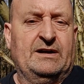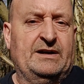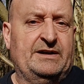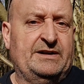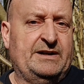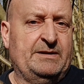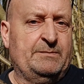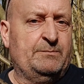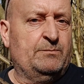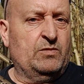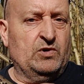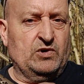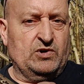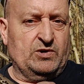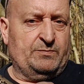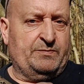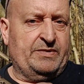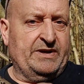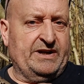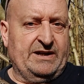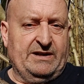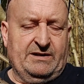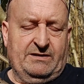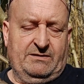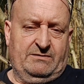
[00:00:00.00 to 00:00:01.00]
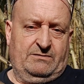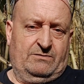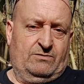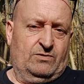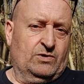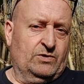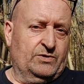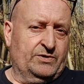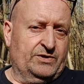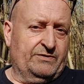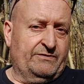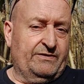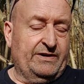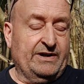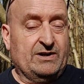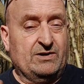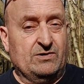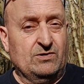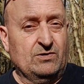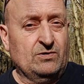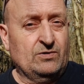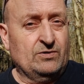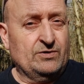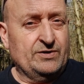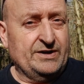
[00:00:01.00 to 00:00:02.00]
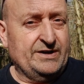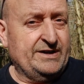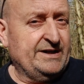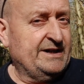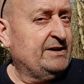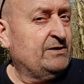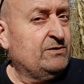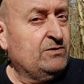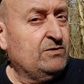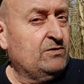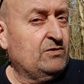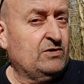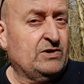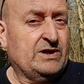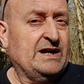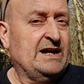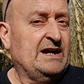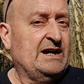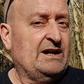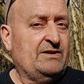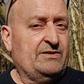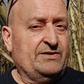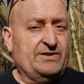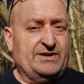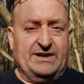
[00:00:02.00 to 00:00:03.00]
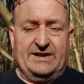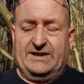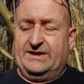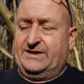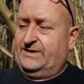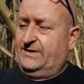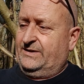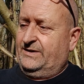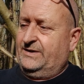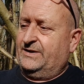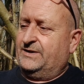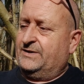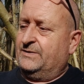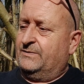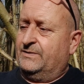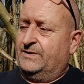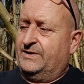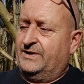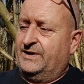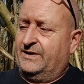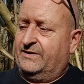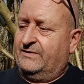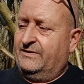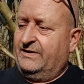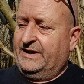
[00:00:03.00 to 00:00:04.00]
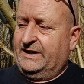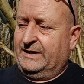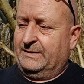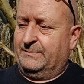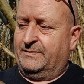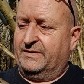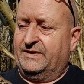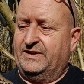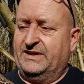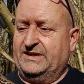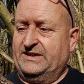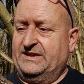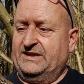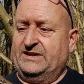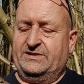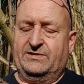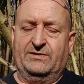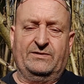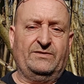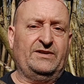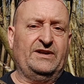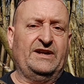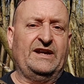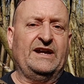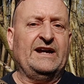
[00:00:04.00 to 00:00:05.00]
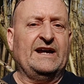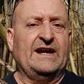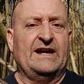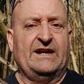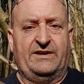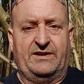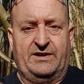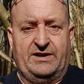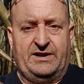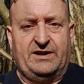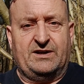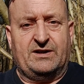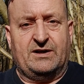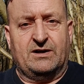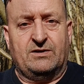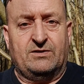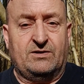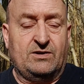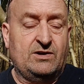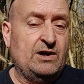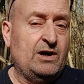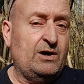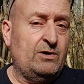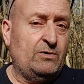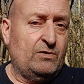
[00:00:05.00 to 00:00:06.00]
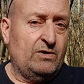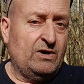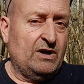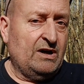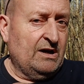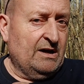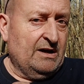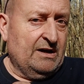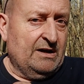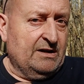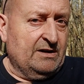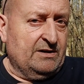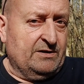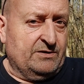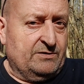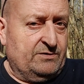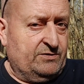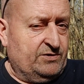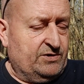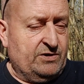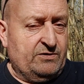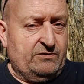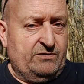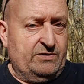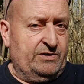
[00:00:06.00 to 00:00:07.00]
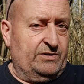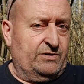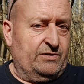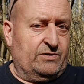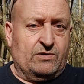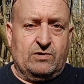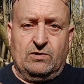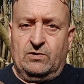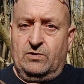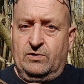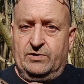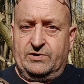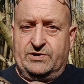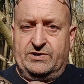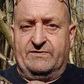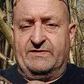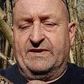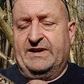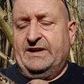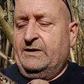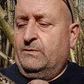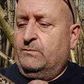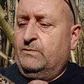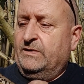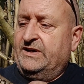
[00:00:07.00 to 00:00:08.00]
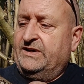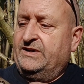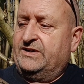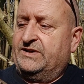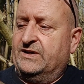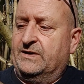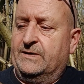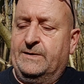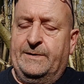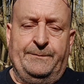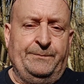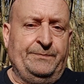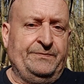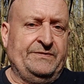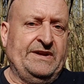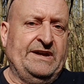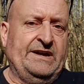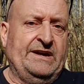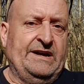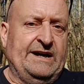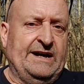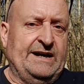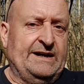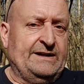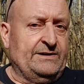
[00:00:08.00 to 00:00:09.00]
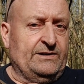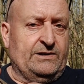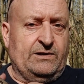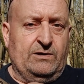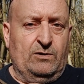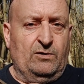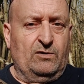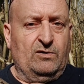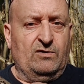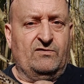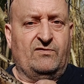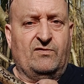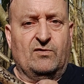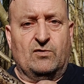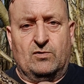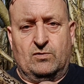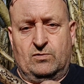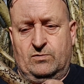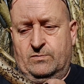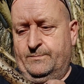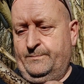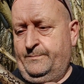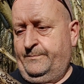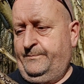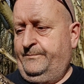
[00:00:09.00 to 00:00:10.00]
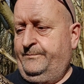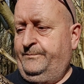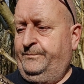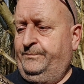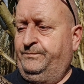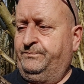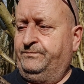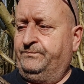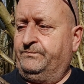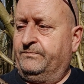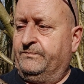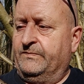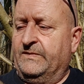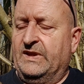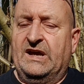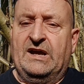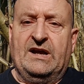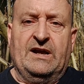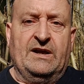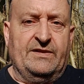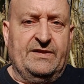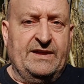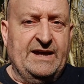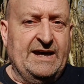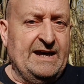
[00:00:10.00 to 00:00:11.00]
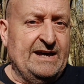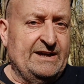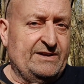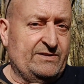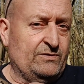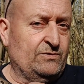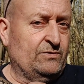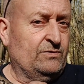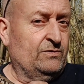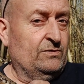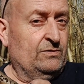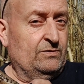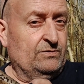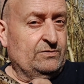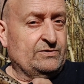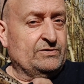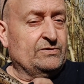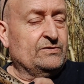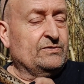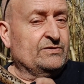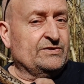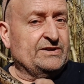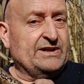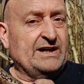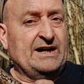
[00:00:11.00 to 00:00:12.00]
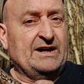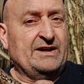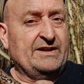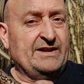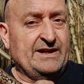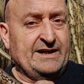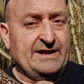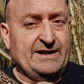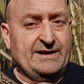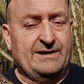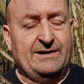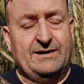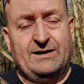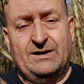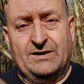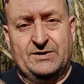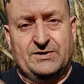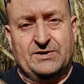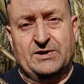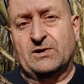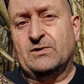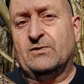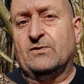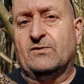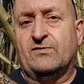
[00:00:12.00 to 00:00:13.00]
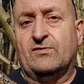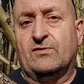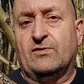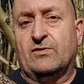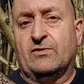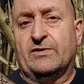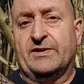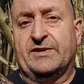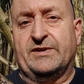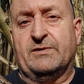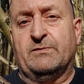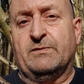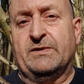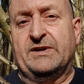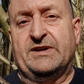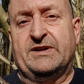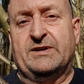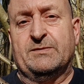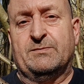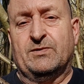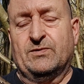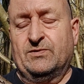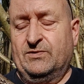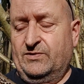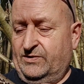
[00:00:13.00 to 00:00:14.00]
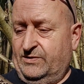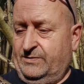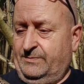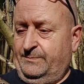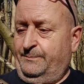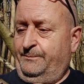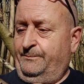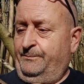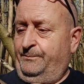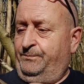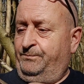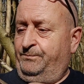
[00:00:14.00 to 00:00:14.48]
and it must be under recorded in all counties to a degree. But this is something again that you could go during the course of any winter and look for. There's all sorts out there to look for in the winter months.